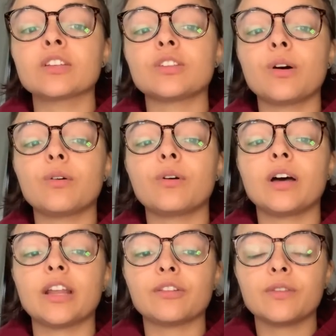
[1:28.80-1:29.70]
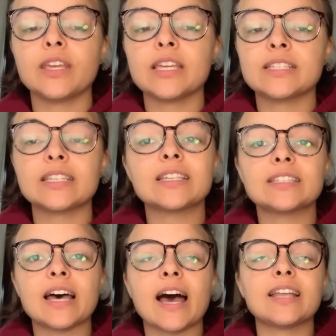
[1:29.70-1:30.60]
So another thing is
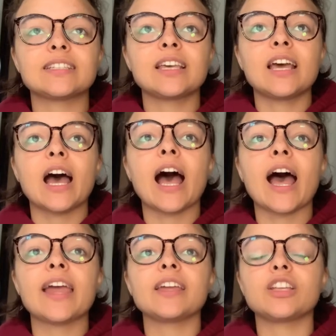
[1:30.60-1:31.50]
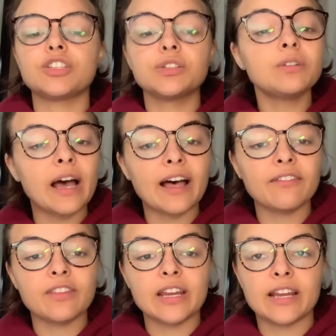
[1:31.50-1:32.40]
is that I do
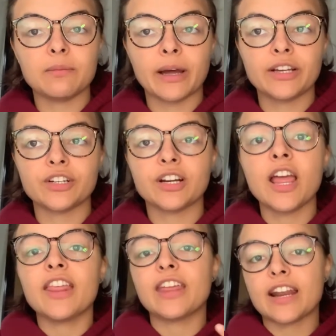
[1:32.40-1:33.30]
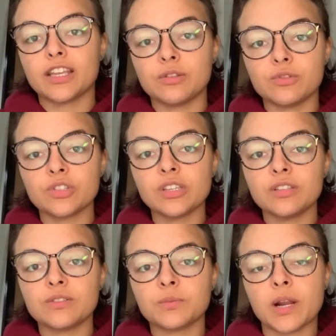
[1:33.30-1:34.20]
have the nanny binder that I usually
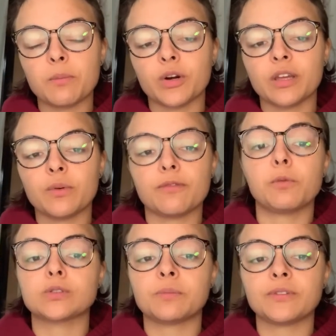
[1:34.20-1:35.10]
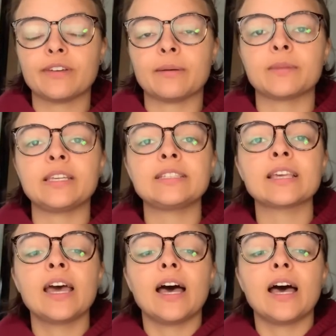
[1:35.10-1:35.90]
use when I'm working with multiple families.